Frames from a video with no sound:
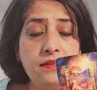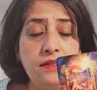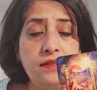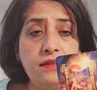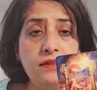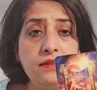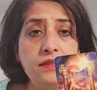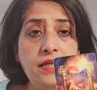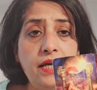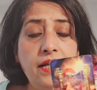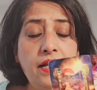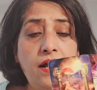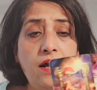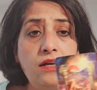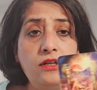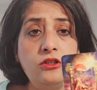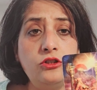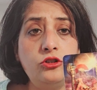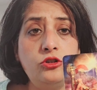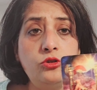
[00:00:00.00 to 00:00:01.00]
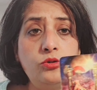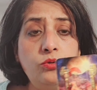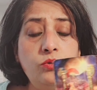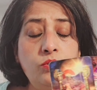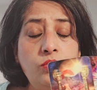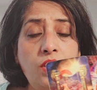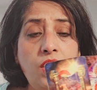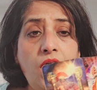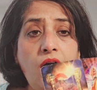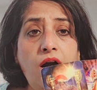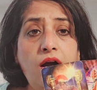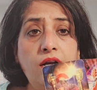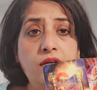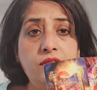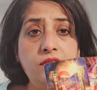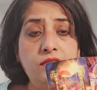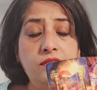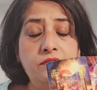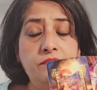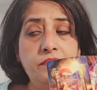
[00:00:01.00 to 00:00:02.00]
are two
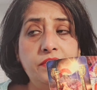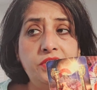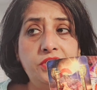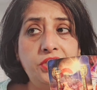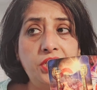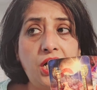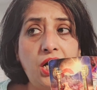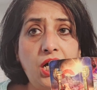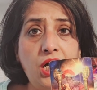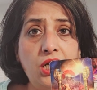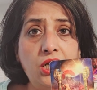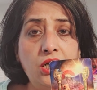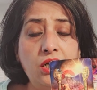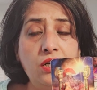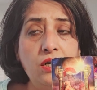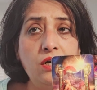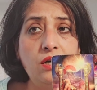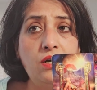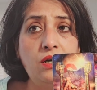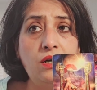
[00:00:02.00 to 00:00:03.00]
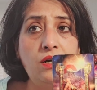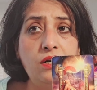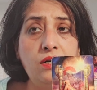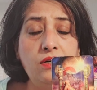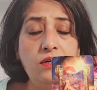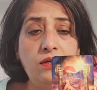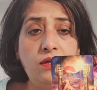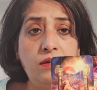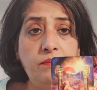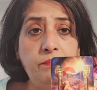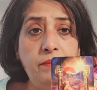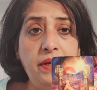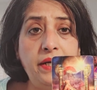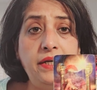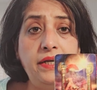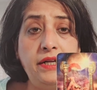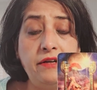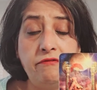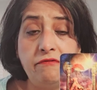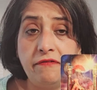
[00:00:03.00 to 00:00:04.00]
cards which are a
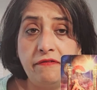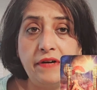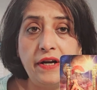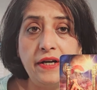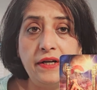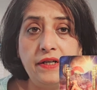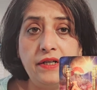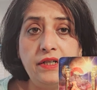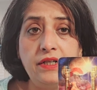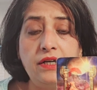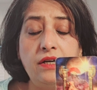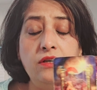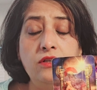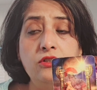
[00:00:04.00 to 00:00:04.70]
bit different.